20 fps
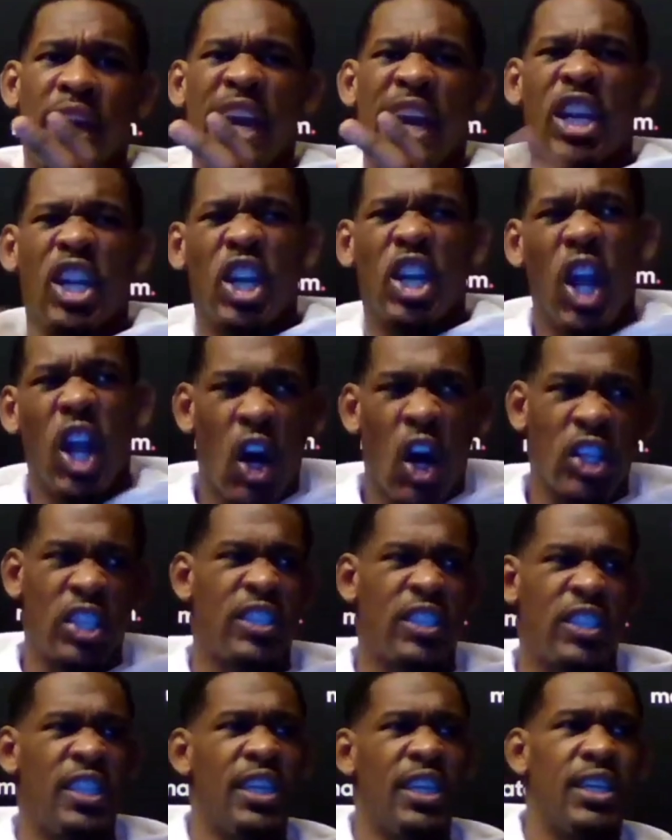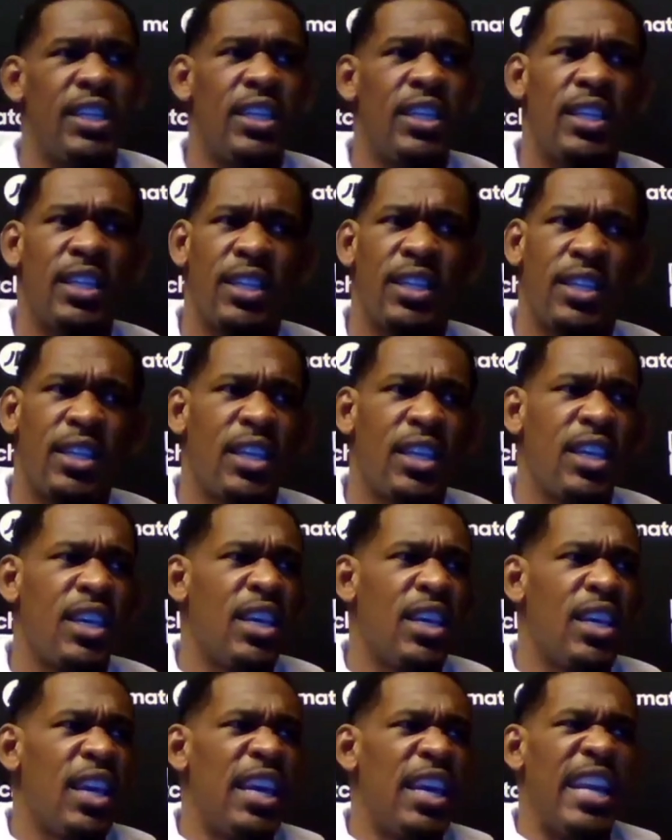and lost it
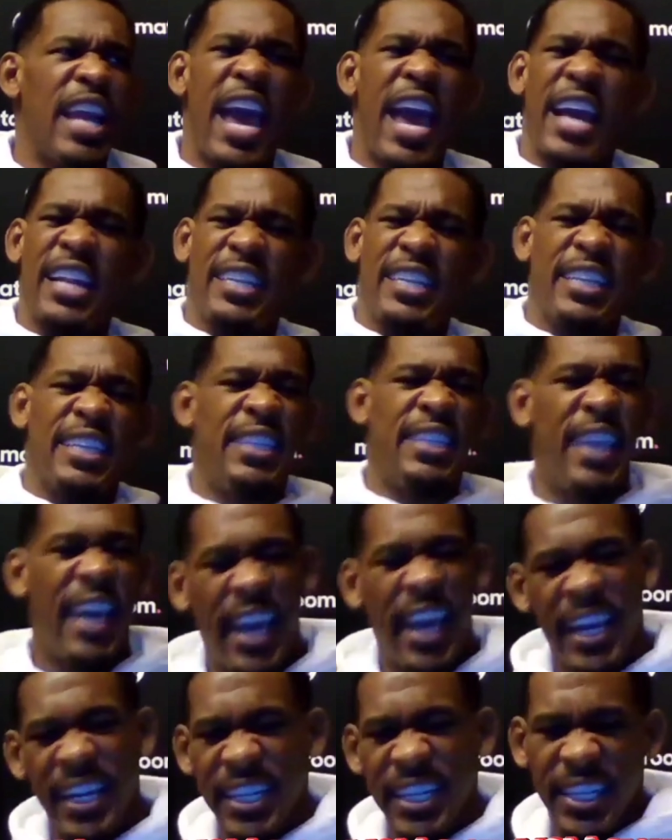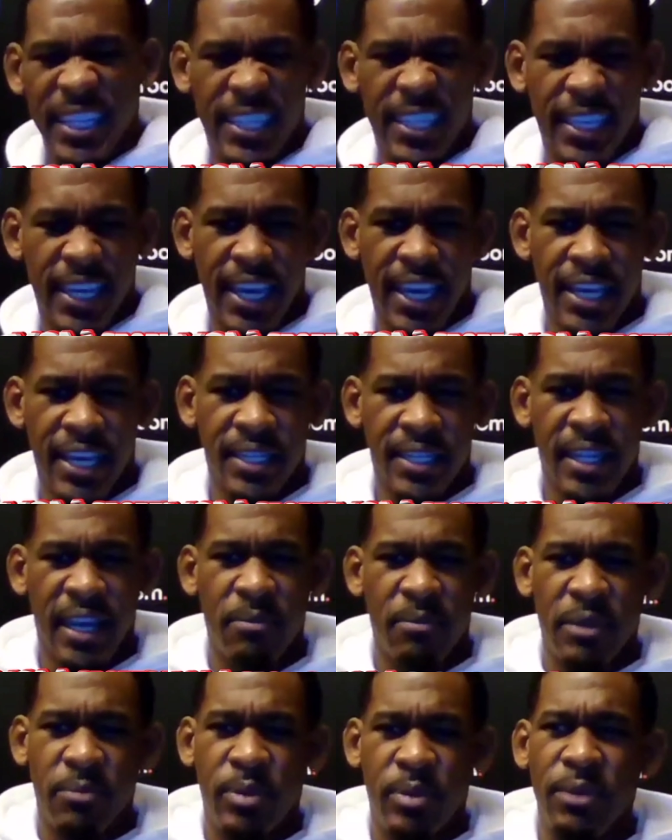and had to gain it again.
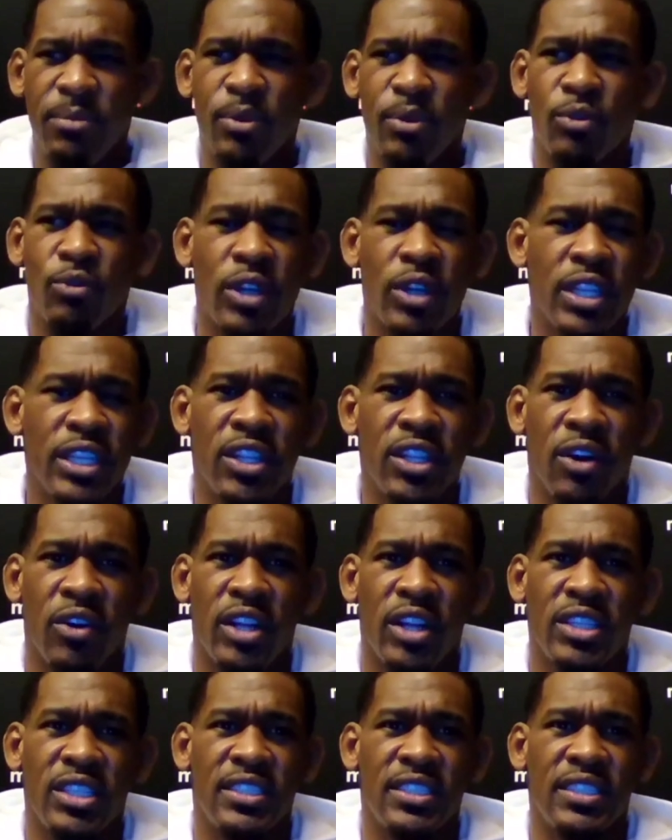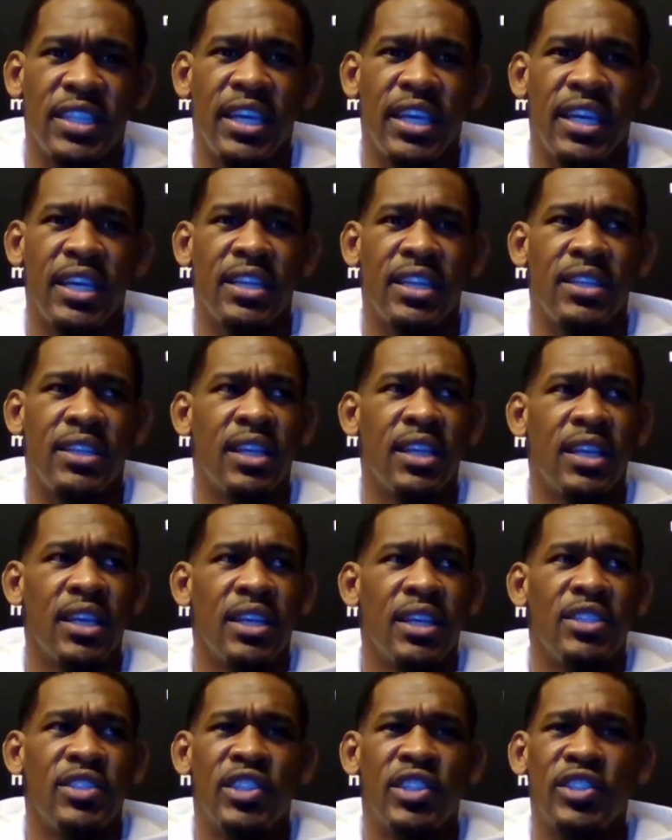I mean, people really don't understand
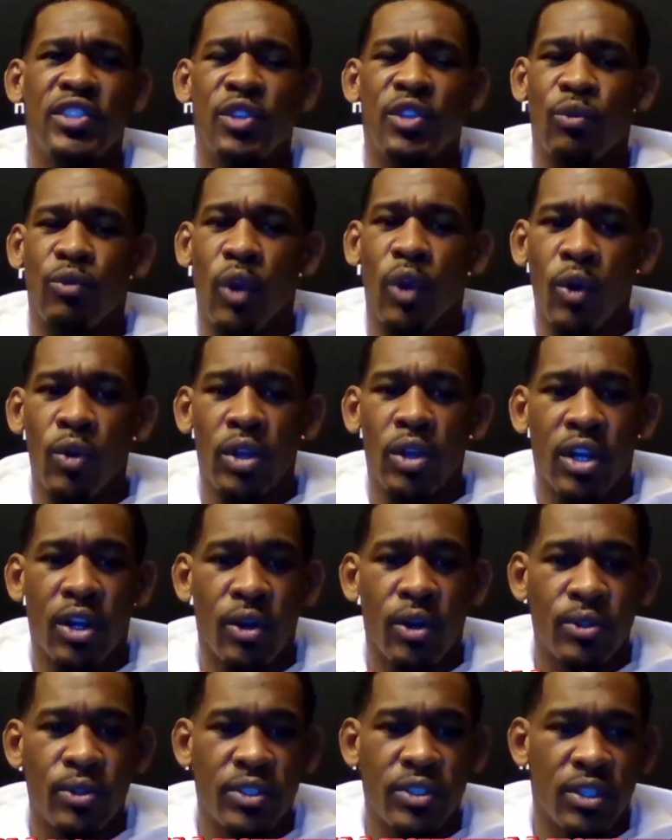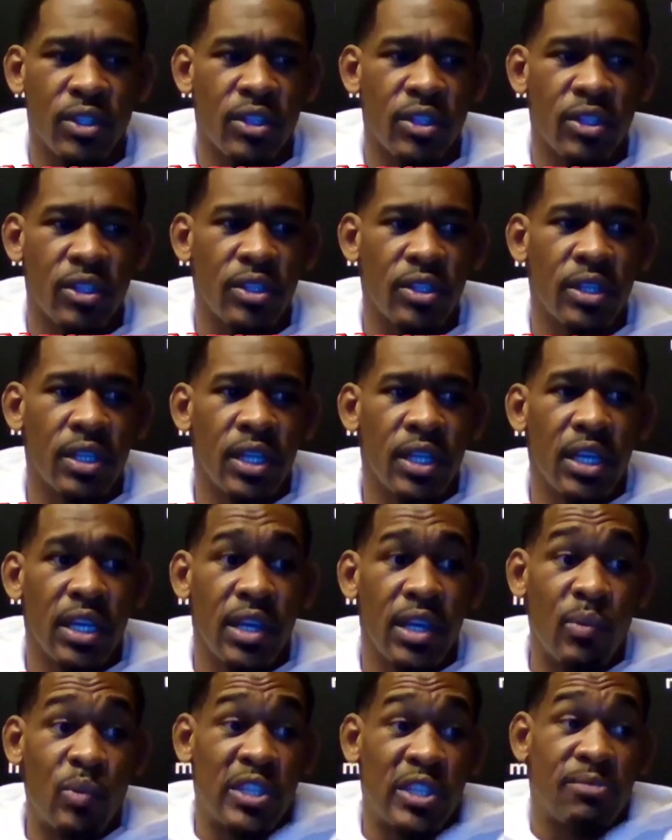just the roller coaster
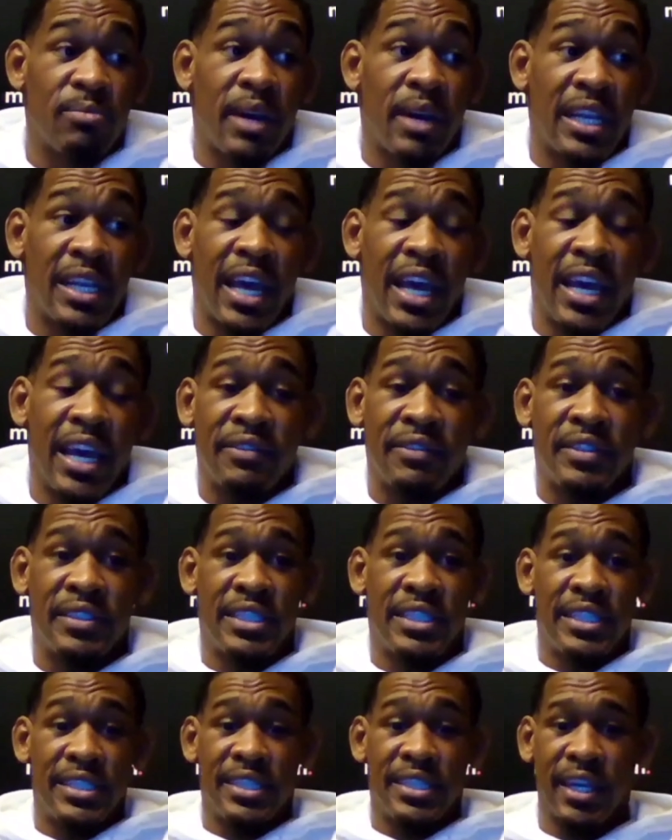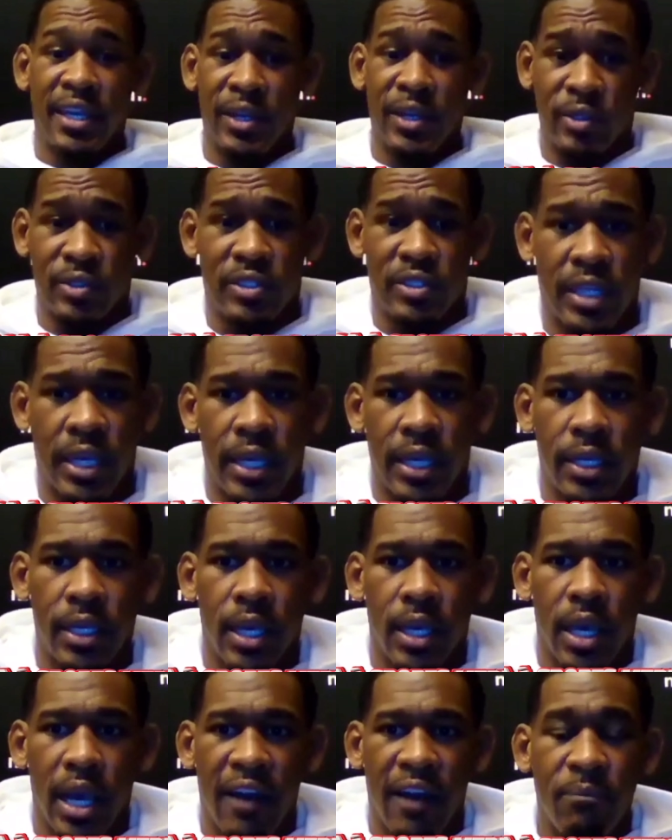in which my life, it details.
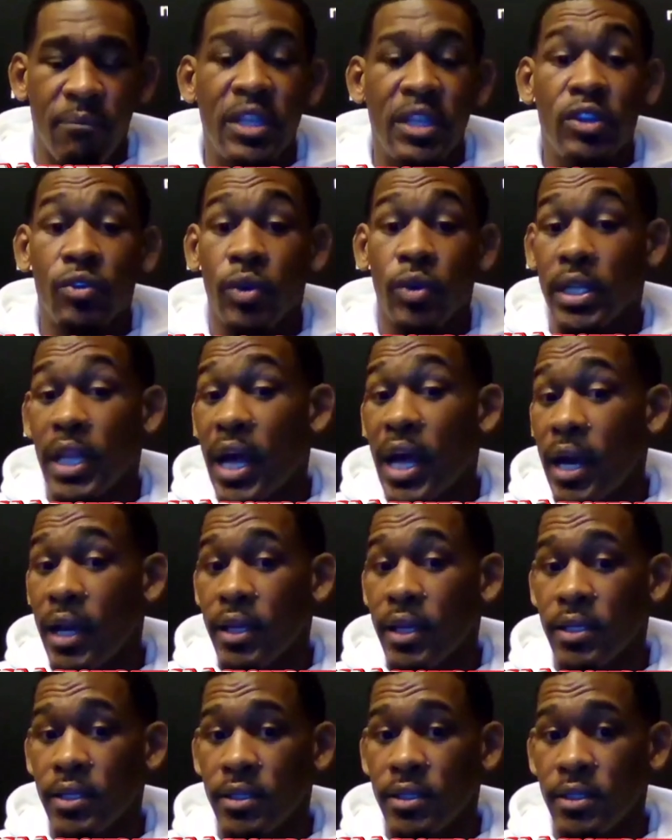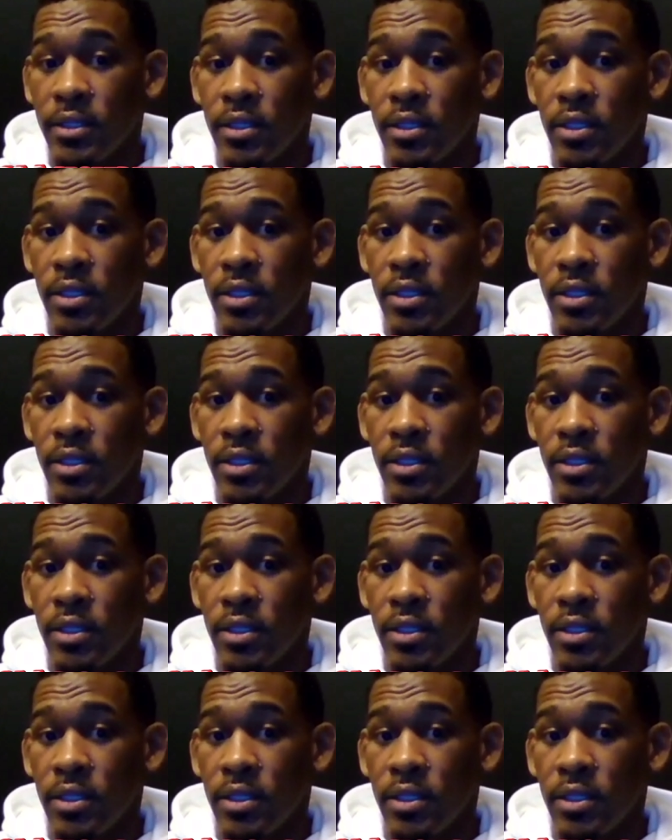Like, I've been through a lot,